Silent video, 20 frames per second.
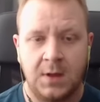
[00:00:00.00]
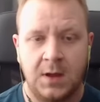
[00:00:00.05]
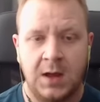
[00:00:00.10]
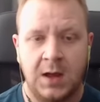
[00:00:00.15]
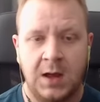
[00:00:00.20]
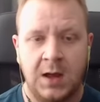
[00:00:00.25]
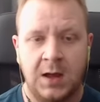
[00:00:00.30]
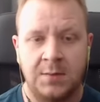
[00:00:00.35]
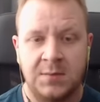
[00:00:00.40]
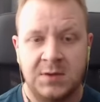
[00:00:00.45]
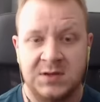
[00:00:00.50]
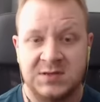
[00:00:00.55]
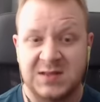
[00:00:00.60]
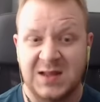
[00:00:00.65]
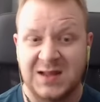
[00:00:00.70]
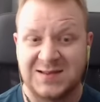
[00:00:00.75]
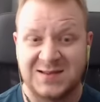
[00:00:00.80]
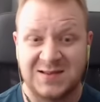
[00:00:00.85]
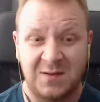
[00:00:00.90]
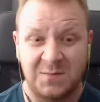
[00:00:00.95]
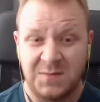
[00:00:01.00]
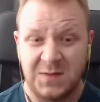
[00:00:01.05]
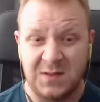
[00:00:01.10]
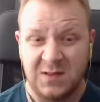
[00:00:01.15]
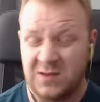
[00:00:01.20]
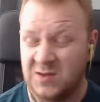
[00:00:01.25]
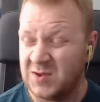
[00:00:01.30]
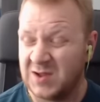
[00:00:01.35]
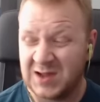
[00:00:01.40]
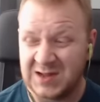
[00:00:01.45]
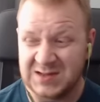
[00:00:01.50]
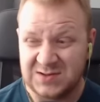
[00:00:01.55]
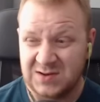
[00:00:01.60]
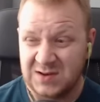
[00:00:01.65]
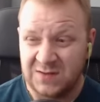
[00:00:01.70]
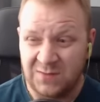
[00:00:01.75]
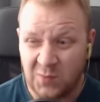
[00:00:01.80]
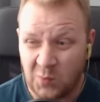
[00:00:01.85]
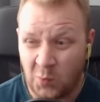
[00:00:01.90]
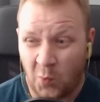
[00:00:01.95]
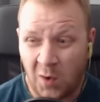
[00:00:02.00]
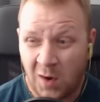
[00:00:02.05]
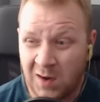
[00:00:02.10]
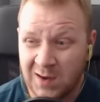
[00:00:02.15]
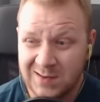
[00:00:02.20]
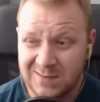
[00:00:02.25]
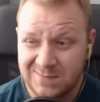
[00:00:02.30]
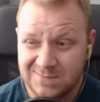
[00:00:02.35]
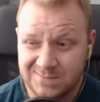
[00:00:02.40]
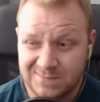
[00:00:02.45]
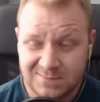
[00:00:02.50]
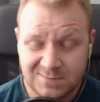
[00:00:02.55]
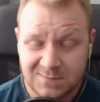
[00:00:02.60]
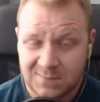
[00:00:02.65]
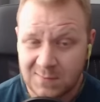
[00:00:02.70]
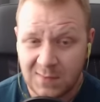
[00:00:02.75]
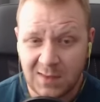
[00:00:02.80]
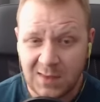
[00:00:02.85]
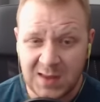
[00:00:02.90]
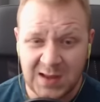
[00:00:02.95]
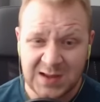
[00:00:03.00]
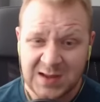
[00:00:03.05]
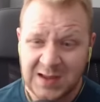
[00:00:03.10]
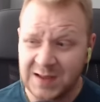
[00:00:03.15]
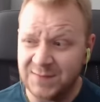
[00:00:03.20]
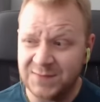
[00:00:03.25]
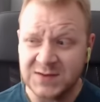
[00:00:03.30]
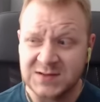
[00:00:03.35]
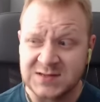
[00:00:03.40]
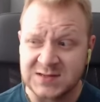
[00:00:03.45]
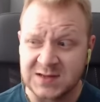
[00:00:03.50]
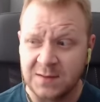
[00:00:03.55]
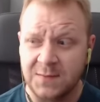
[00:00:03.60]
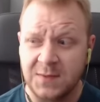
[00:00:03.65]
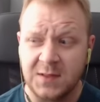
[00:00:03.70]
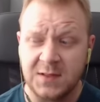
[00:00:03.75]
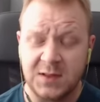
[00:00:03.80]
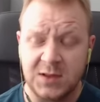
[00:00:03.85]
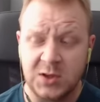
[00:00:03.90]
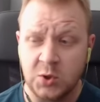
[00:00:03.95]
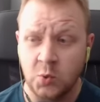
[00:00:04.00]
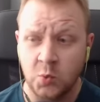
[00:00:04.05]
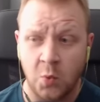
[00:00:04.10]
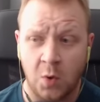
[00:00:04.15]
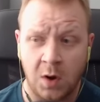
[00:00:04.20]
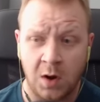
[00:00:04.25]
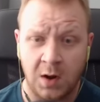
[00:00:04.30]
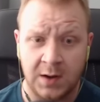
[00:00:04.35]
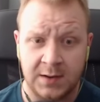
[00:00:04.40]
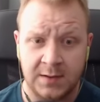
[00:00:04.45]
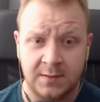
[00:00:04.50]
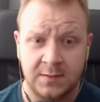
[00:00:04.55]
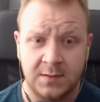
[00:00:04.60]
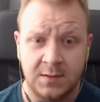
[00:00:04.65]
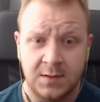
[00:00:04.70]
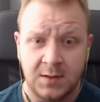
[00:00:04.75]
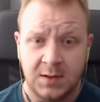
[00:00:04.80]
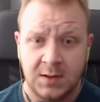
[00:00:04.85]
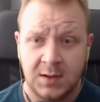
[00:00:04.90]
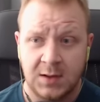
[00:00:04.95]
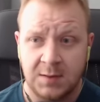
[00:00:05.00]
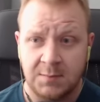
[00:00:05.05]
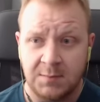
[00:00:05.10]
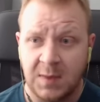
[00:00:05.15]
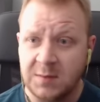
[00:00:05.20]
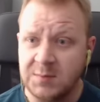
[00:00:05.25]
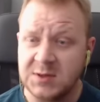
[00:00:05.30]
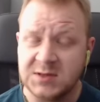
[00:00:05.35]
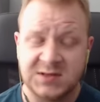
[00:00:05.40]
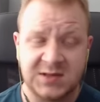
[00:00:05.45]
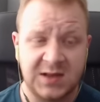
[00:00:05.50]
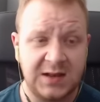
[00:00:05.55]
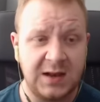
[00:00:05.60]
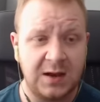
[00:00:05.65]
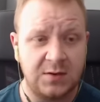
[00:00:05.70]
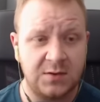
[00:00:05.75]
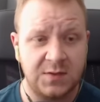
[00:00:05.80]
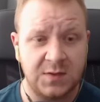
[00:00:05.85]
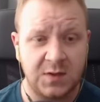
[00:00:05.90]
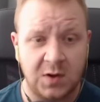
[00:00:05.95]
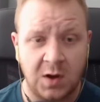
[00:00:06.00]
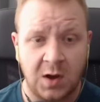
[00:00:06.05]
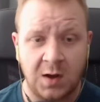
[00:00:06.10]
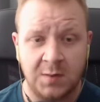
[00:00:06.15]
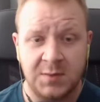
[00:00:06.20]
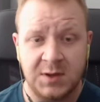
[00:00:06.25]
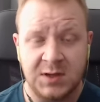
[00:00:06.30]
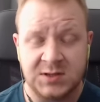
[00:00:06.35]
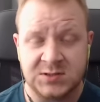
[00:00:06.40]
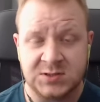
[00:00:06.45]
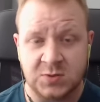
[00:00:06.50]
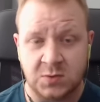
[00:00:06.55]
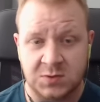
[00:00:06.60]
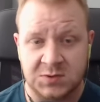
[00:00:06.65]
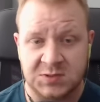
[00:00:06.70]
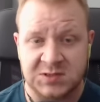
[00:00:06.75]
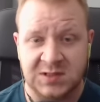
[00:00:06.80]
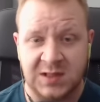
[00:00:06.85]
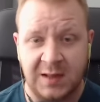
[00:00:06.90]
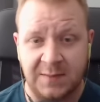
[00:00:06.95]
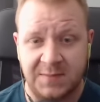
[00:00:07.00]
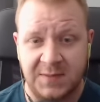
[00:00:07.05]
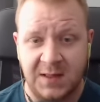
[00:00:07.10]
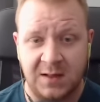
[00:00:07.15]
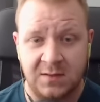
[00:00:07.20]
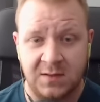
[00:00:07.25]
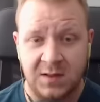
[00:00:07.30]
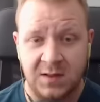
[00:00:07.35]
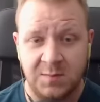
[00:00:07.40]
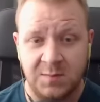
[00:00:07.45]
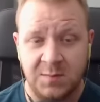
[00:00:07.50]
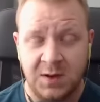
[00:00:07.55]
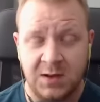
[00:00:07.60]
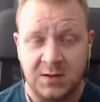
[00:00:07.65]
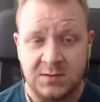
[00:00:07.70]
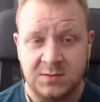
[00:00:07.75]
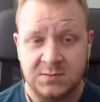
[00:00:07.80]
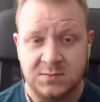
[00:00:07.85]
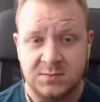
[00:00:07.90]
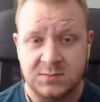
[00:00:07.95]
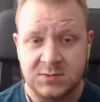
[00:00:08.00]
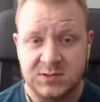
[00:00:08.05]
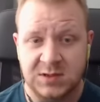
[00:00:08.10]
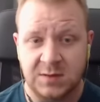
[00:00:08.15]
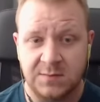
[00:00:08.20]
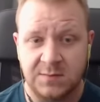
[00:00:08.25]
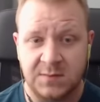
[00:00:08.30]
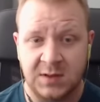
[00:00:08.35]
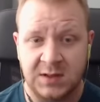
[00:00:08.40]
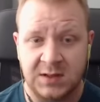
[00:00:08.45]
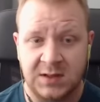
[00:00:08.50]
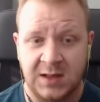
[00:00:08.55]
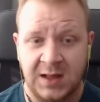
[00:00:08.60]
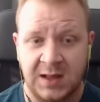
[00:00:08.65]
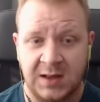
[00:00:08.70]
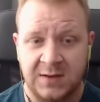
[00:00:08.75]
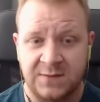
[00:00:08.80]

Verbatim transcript: Is that something that you guys would even want? If it's something that you want, maybe say down in the comments or slap that like button, something like that. If there's